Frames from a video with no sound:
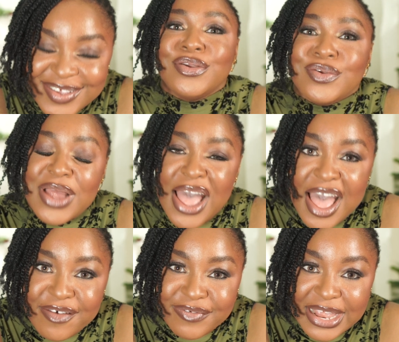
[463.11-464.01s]
You should
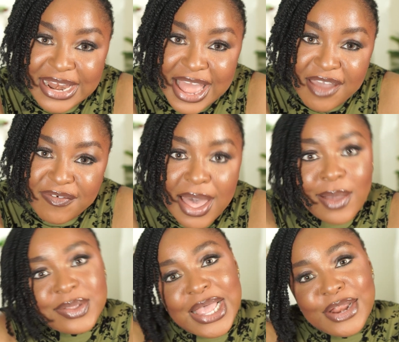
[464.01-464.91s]
have a life
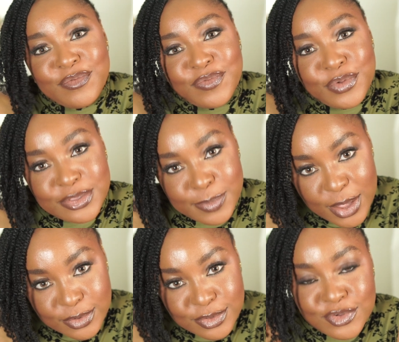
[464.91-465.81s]
outside of your spouse.